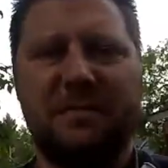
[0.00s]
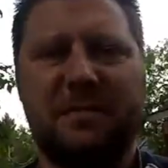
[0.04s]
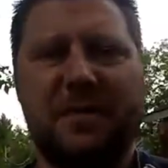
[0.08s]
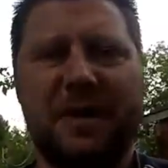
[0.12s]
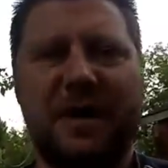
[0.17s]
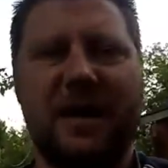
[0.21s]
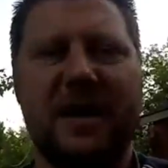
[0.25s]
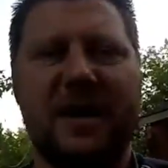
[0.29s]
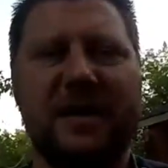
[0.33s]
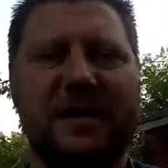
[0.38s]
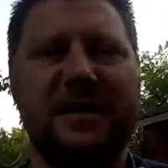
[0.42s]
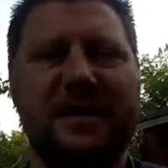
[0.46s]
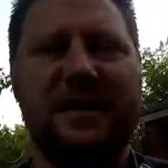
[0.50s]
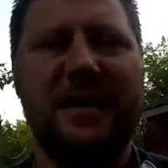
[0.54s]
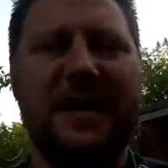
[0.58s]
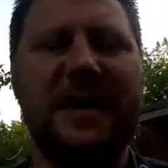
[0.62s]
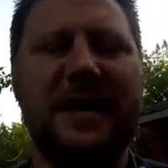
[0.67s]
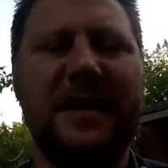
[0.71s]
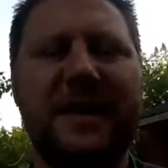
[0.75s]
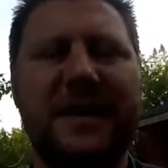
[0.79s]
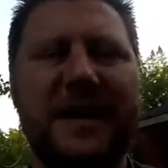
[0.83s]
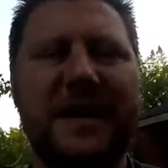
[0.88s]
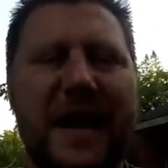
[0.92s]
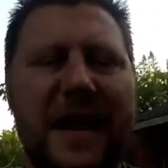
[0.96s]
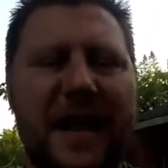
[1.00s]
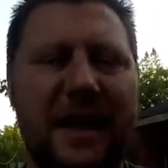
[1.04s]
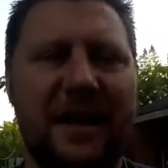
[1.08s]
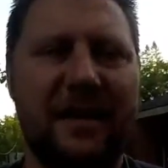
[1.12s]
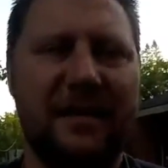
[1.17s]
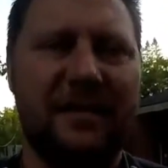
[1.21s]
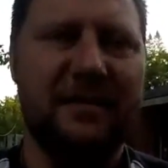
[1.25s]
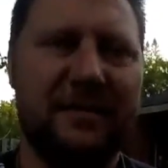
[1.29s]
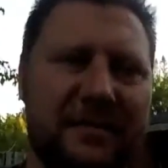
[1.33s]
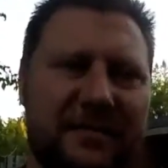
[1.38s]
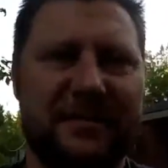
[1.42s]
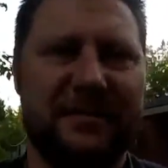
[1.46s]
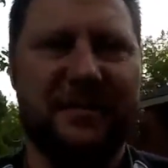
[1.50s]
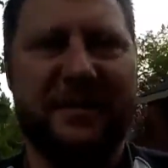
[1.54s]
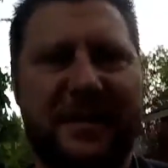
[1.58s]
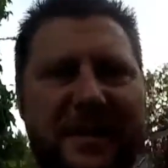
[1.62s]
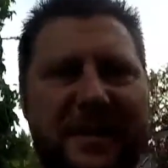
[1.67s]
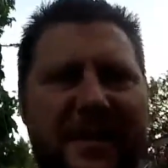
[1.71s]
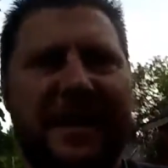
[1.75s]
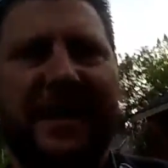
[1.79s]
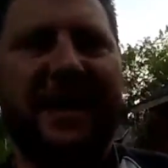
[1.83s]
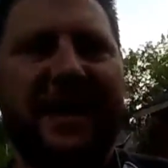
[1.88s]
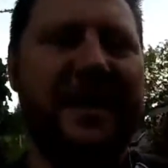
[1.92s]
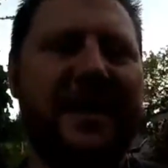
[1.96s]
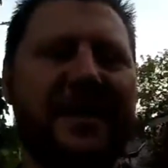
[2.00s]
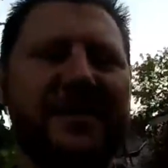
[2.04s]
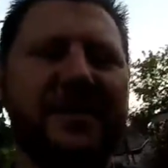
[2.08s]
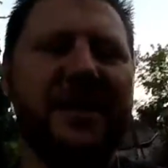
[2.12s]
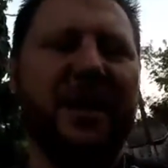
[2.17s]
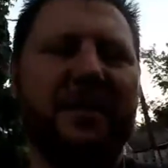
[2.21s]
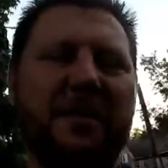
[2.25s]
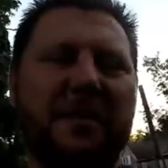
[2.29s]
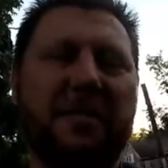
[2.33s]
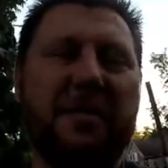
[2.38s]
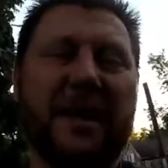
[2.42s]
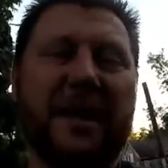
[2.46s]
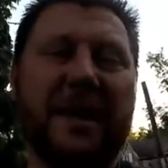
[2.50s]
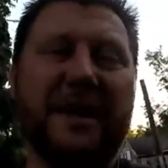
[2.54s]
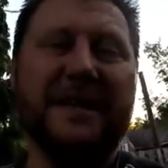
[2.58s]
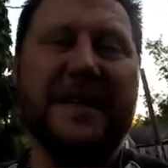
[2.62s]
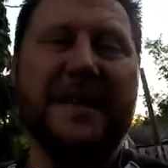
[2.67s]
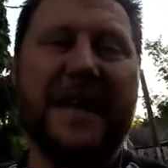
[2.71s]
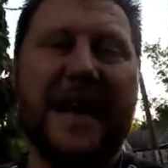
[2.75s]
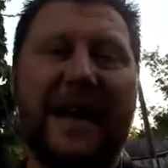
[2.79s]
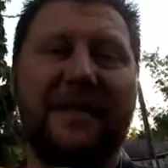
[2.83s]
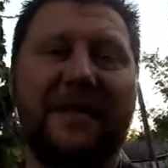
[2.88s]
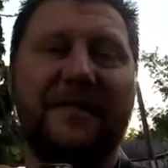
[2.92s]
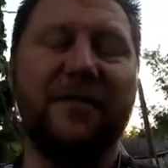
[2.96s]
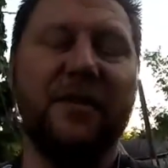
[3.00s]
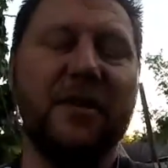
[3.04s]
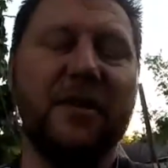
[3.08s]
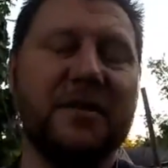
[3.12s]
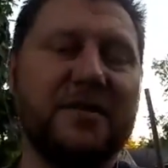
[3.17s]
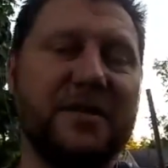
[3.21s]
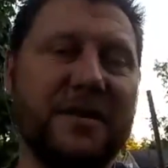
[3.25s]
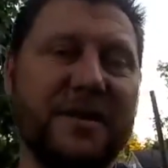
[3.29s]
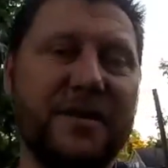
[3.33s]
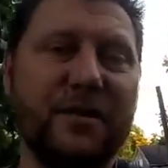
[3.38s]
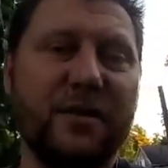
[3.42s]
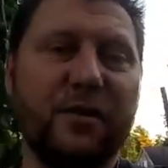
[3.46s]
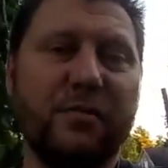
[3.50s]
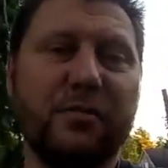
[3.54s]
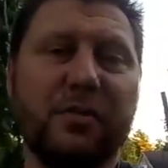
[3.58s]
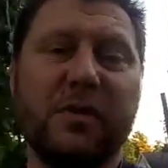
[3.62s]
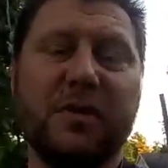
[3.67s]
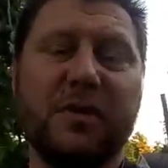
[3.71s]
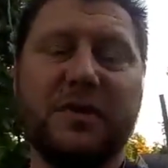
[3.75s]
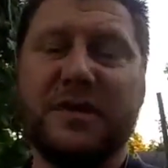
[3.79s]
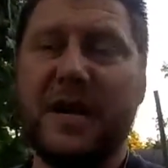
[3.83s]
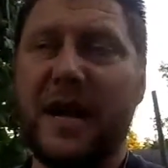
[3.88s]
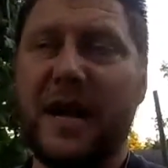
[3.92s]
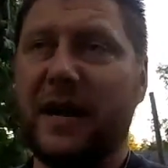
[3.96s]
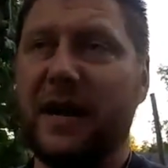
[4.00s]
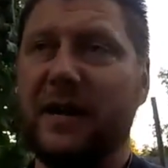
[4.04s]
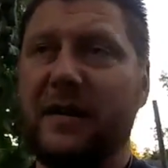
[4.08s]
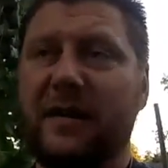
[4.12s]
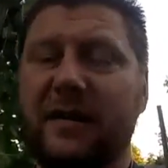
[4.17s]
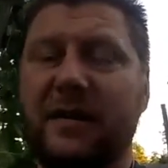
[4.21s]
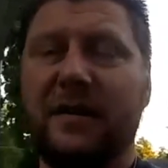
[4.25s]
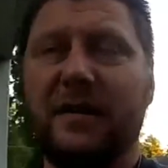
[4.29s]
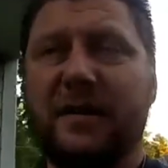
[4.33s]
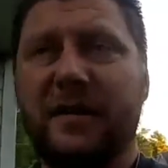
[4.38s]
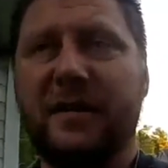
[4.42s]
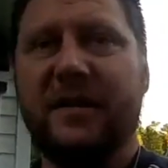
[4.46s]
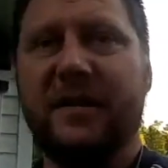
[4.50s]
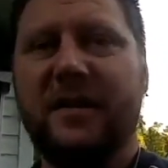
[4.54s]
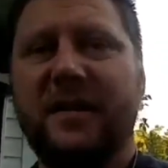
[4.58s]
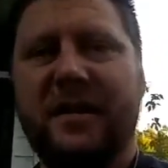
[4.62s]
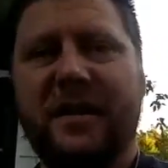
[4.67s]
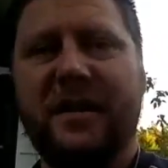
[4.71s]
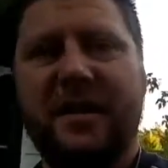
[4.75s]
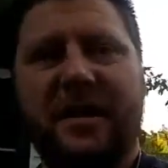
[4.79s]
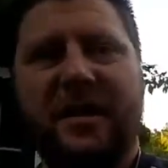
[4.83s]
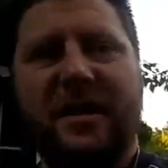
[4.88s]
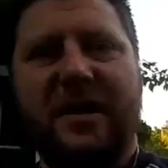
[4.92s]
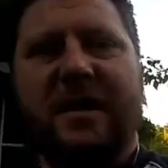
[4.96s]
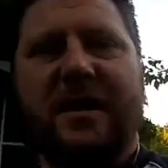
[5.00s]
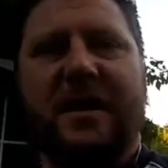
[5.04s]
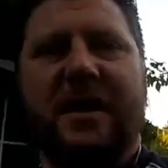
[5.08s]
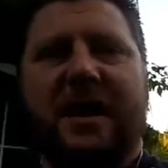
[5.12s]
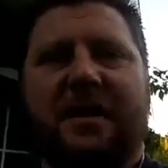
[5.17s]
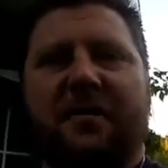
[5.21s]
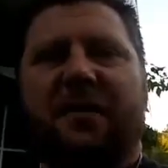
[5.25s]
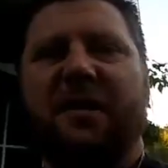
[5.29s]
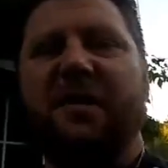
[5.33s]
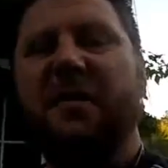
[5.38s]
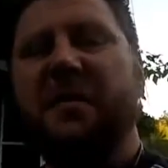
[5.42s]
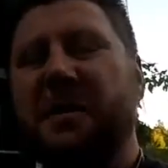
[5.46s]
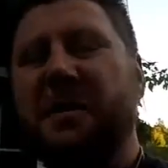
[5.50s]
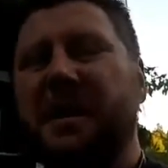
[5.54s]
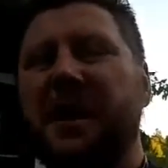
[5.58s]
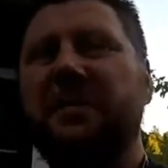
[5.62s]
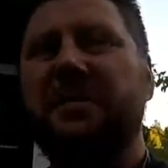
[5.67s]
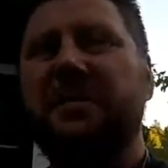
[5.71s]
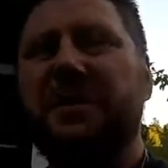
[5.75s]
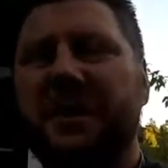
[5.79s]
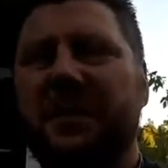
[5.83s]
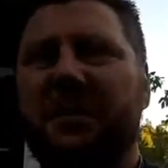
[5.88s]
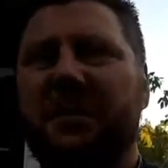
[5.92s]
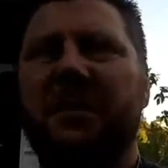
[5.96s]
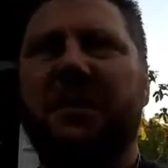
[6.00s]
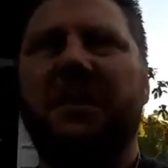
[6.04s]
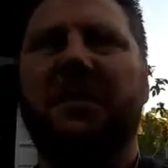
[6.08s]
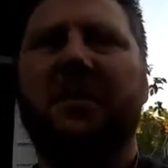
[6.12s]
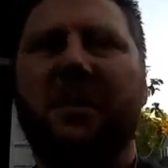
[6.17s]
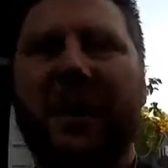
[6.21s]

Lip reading: Because at the end of the day, I love being a dad first and a home brewer second. What have we been up to?